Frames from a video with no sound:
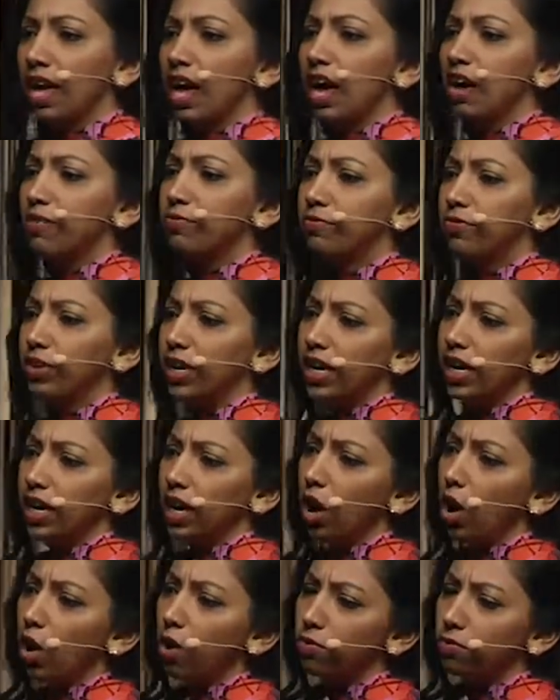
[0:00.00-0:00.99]
a fear
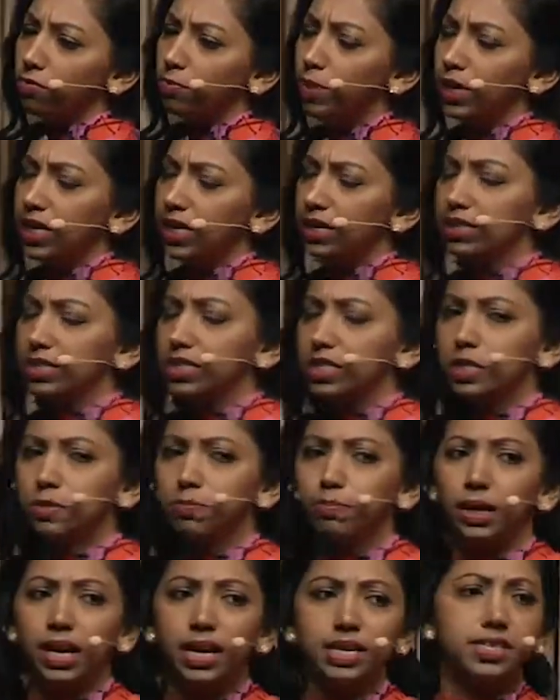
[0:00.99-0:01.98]
of being
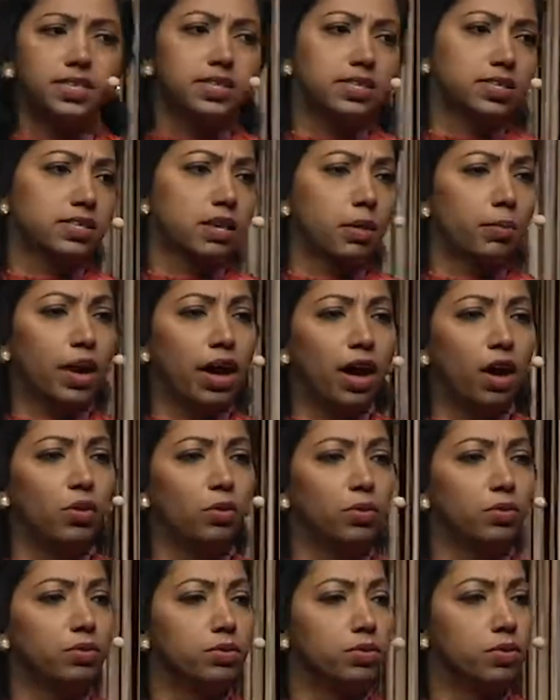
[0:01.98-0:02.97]
displaced
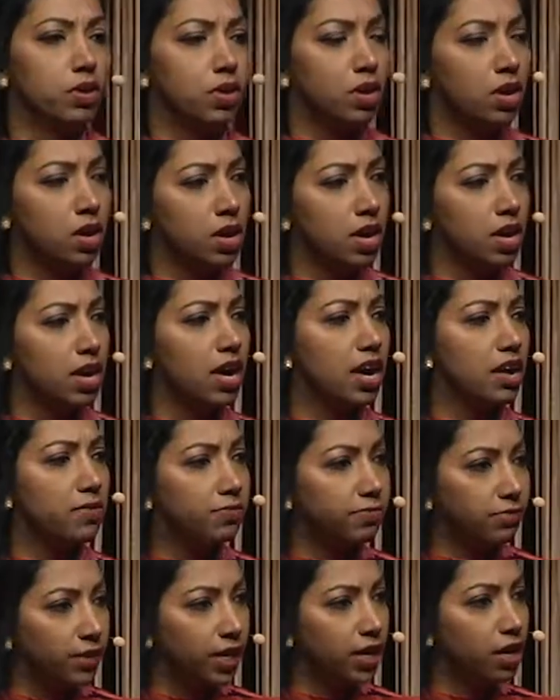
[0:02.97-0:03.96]
somehow, a
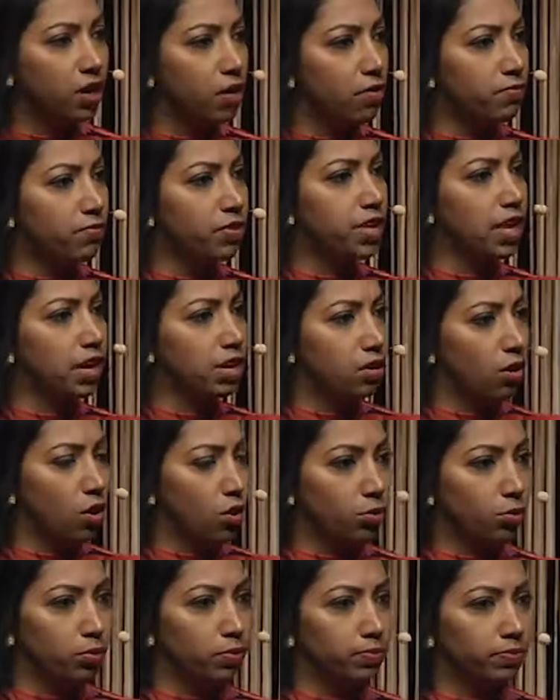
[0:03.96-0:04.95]
fear of the
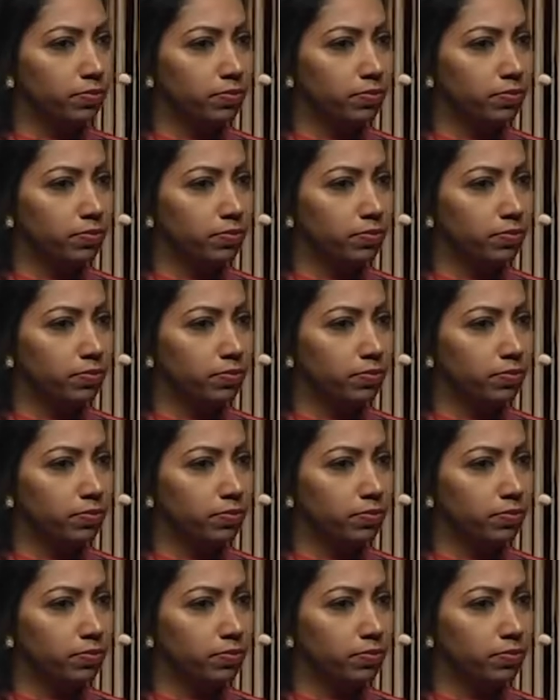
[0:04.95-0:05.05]
unknown.